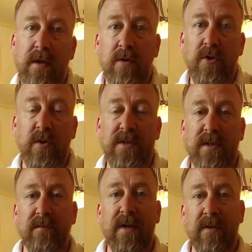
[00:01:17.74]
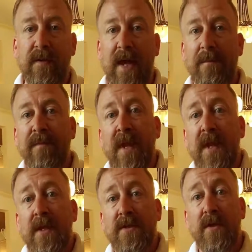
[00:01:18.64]
short sleeve, I do that.
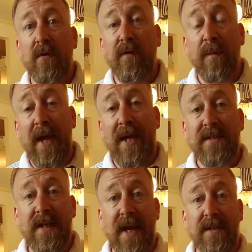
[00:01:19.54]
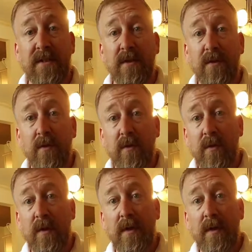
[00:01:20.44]
So for pants, I do